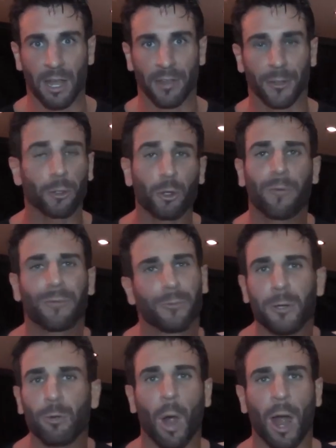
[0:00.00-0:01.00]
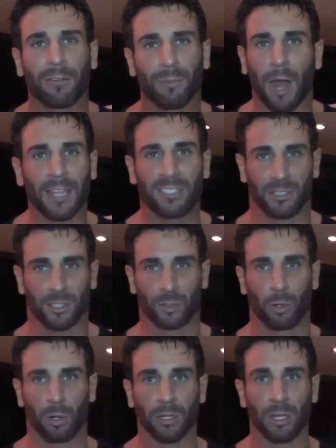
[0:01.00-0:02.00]
There are no free rides in this
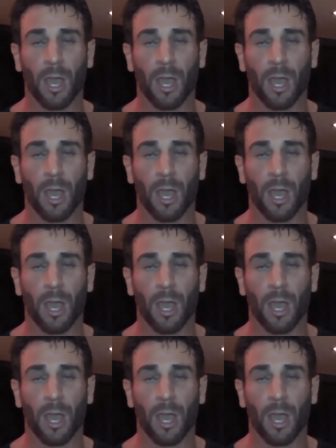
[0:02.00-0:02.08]
world.